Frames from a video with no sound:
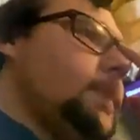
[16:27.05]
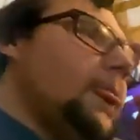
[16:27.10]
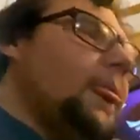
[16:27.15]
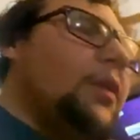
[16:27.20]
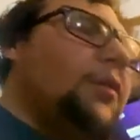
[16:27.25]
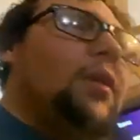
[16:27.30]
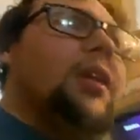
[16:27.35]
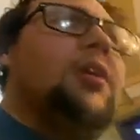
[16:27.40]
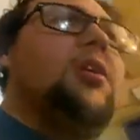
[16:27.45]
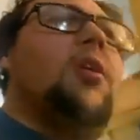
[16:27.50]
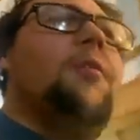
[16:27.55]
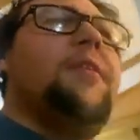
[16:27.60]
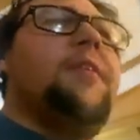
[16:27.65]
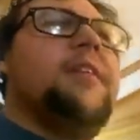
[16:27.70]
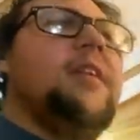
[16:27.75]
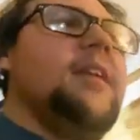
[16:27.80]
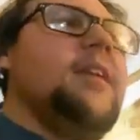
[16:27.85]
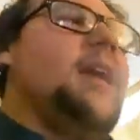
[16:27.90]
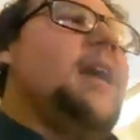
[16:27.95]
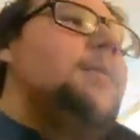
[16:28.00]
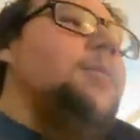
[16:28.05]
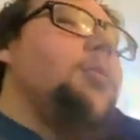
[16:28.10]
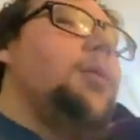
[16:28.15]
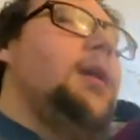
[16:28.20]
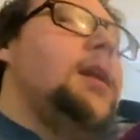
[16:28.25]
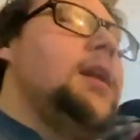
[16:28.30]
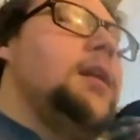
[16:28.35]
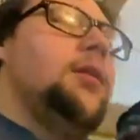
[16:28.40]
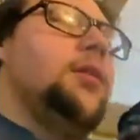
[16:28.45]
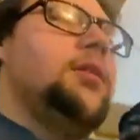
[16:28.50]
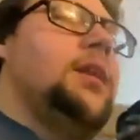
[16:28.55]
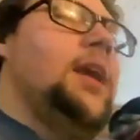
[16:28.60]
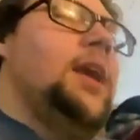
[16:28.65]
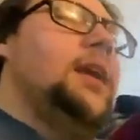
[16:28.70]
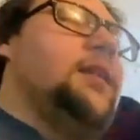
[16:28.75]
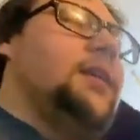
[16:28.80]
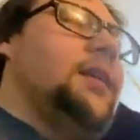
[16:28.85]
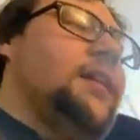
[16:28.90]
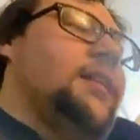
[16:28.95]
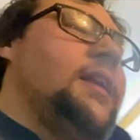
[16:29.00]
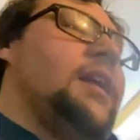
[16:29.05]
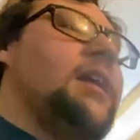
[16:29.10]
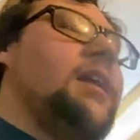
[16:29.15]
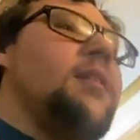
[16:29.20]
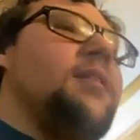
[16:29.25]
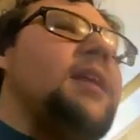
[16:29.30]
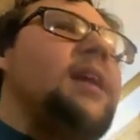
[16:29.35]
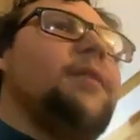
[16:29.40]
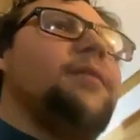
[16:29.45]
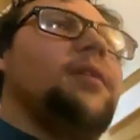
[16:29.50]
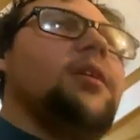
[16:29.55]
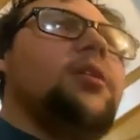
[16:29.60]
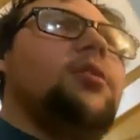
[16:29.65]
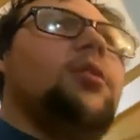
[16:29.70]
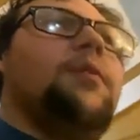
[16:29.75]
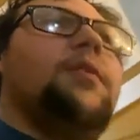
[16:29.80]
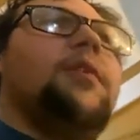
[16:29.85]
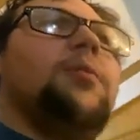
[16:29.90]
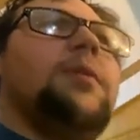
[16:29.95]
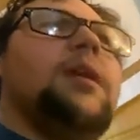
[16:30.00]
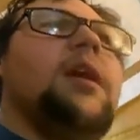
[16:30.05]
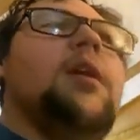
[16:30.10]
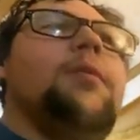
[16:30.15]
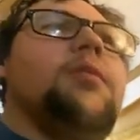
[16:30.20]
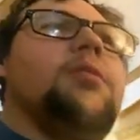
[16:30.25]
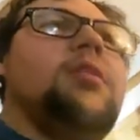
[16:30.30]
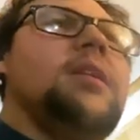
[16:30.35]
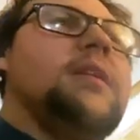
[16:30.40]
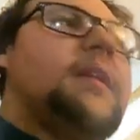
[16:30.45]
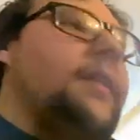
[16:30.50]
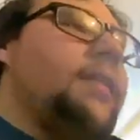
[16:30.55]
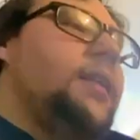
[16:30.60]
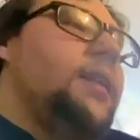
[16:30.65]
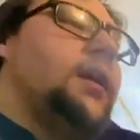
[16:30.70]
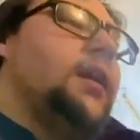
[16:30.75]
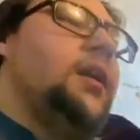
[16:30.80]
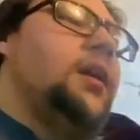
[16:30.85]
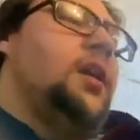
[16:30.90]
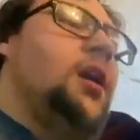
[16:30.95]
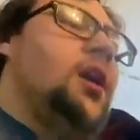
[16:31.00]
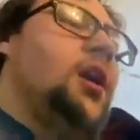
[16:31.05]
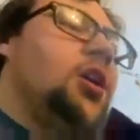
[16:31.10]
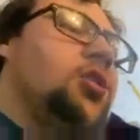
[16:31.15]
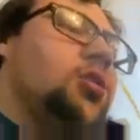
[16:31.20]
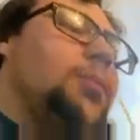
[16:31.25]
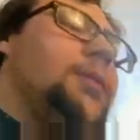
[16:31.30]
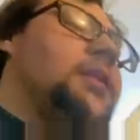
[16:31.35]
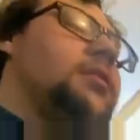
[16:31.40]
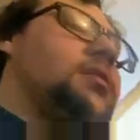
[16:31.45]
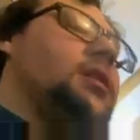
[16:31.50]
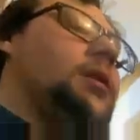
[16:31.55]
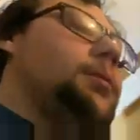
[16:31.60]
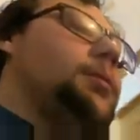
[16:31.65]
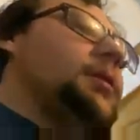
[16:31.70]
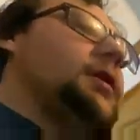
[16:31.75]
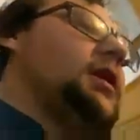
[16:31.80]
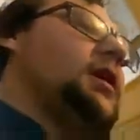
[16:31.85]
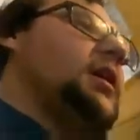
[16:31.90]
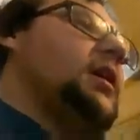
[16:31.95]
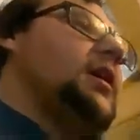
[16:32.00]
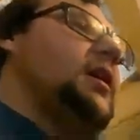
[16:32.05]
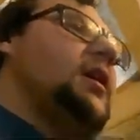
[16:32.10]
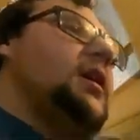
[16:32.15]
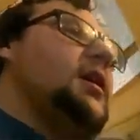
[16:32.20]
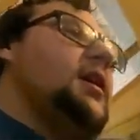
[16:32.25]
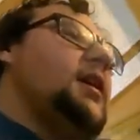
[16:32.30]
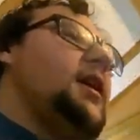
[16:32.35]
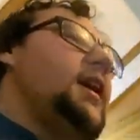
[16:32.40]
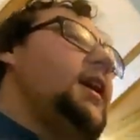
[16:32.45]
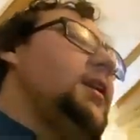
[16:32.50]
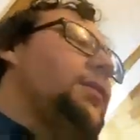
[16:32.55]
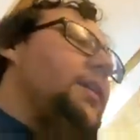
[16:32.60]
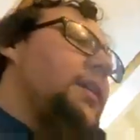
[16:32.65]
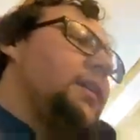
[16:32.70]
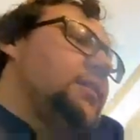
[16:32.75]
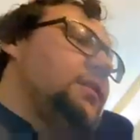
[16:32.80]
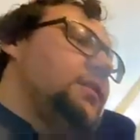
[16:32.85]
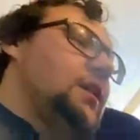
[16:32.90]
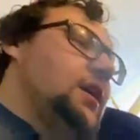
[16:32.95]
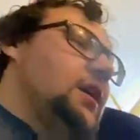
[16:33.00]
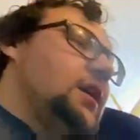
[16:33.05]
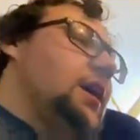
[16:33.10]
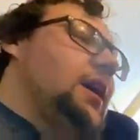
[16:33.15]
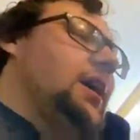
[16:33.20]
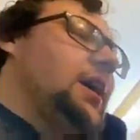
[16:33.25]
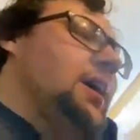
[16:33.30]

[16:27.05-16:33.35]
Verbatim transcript: we had goldfish at the time too. We had another tank, like a tank on tank for like goldfish, but I overstocked that thing tremendously. But uh, anyways, uh,